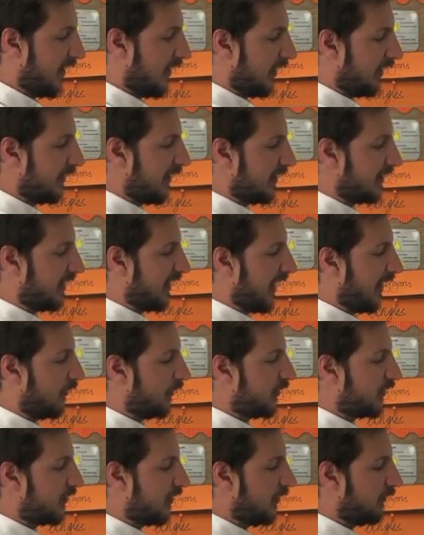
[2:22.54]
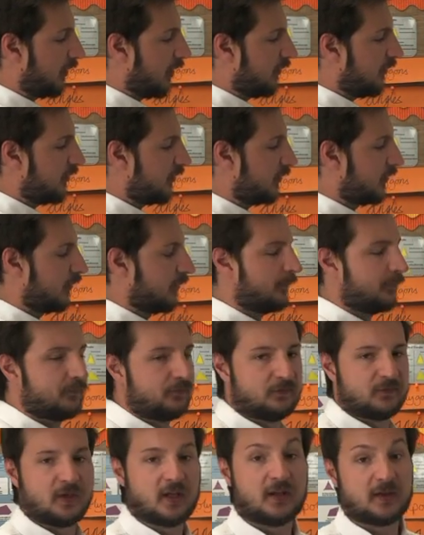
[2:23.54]
Let's count the zeros.
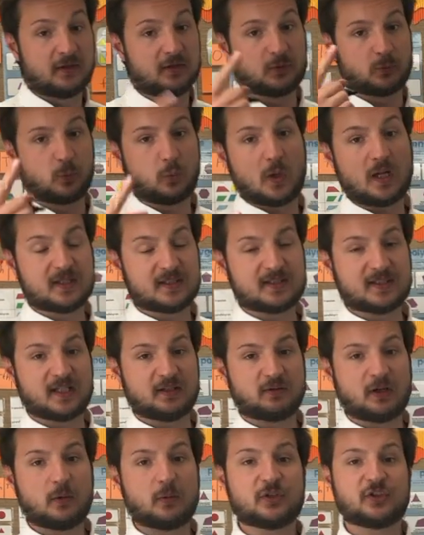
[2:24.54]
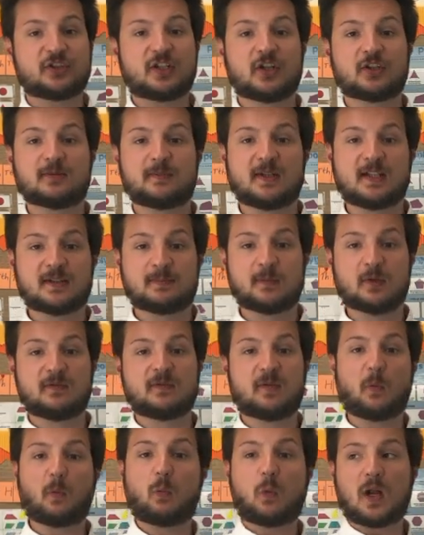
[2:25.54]
There is 1 0, which tells me it's
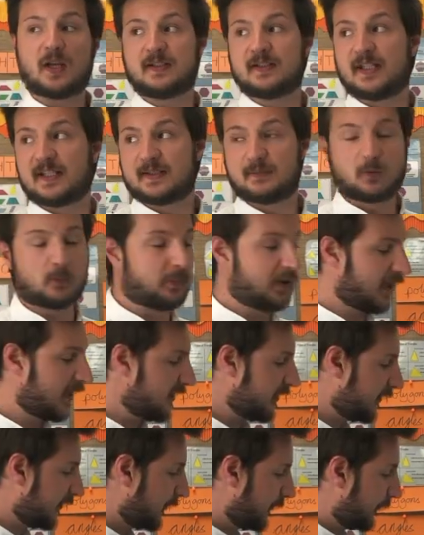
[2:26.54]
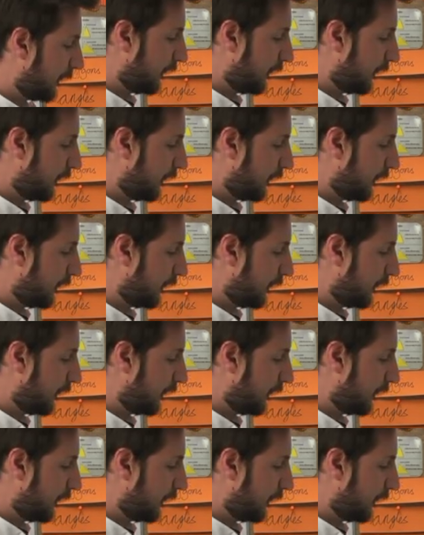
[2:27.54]
moving 1 decimal place.